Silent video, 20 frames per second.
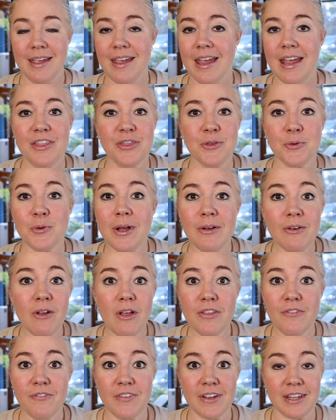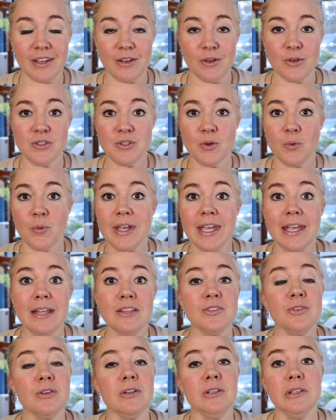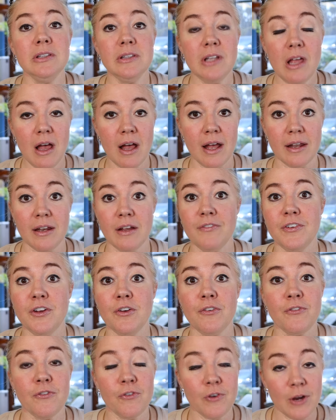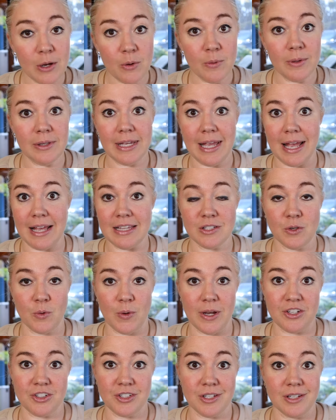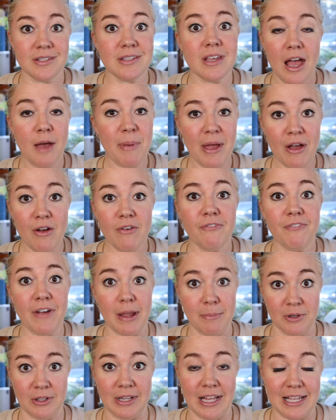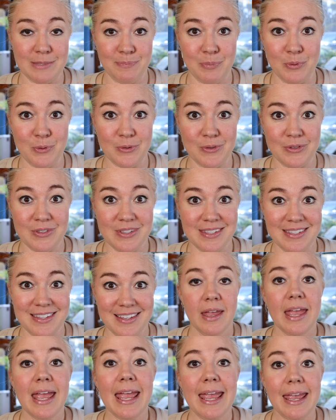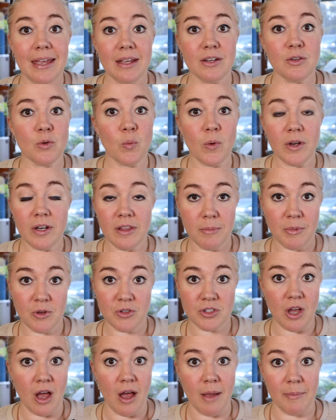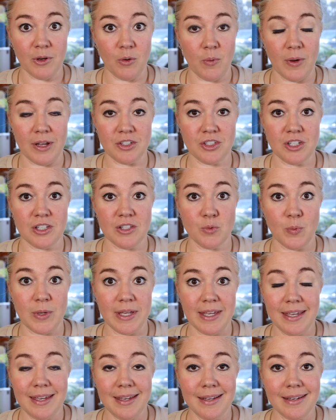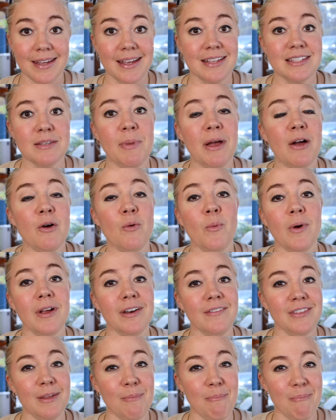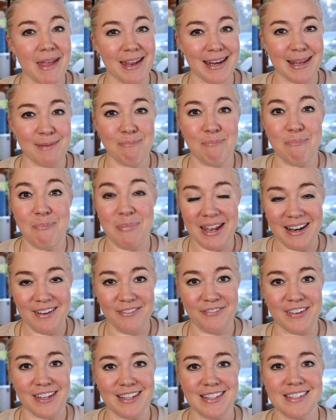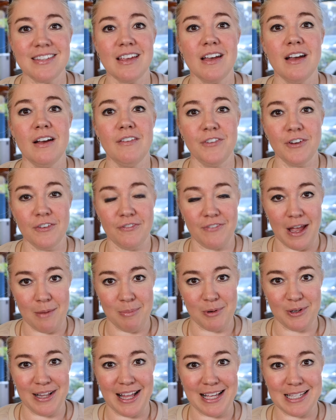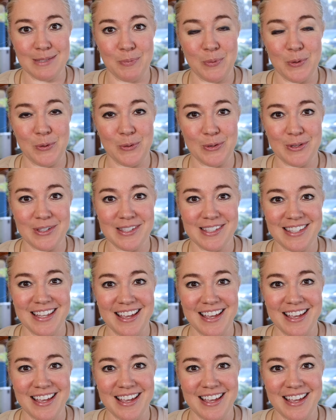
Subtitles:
And throughout all the videos, we answer a lot of your frequently asked questions about fiberglass pools. And one of the most common questions we get is about one of the many benefits of your fiberglass pools.